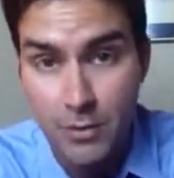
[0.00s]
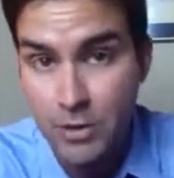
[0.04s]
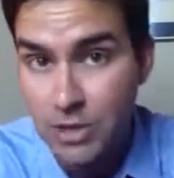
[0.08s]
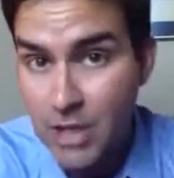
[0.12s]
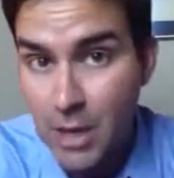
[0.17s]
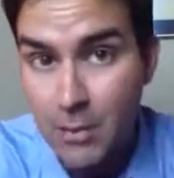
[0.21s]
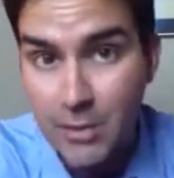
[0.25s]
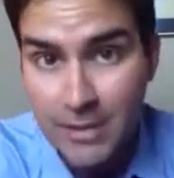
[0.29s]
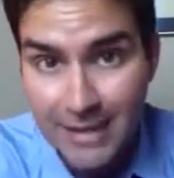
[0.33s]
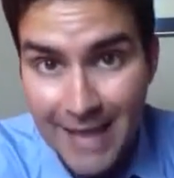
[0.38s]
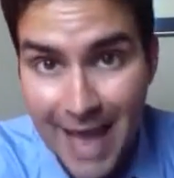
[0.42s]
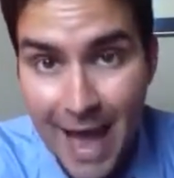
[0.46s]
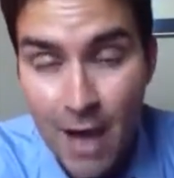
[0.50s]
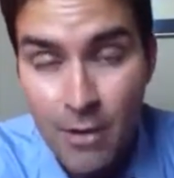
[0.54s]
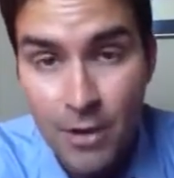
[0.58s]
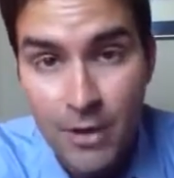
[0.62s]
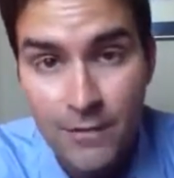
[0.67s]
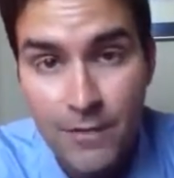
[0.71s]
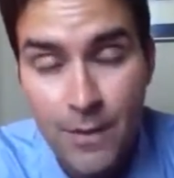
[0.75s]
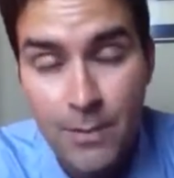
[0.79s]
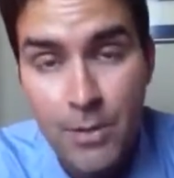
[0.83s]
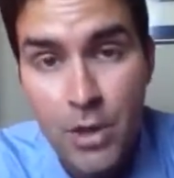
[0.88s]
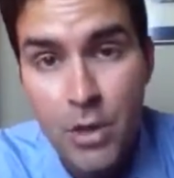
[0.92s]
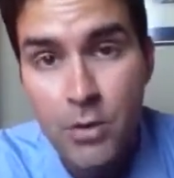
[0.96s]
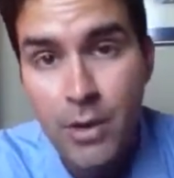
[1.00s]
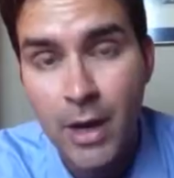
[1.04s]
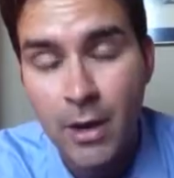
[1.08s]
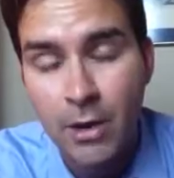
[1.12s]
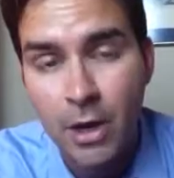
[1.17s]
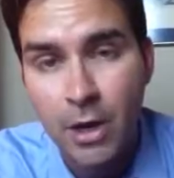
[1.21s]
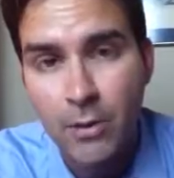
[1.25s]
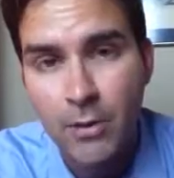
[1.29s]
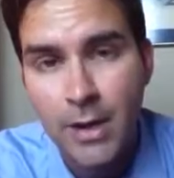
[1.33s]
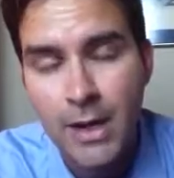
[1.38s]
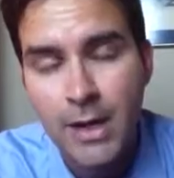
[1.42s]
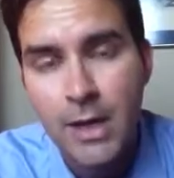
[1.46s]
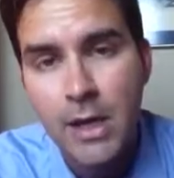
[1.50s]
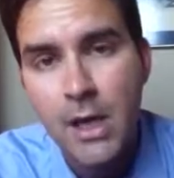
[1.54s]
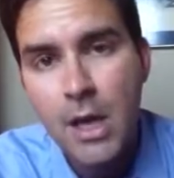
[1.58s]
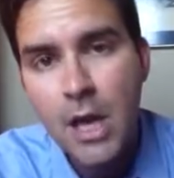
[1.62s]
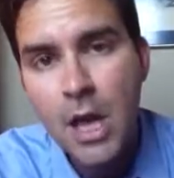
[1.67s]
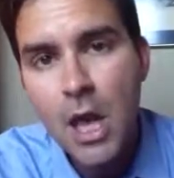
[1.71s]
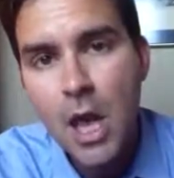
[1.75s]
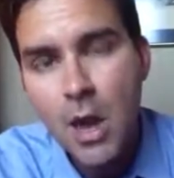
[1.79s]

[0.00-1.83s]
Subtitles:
which I would doubt if I'm you, Harry Reid.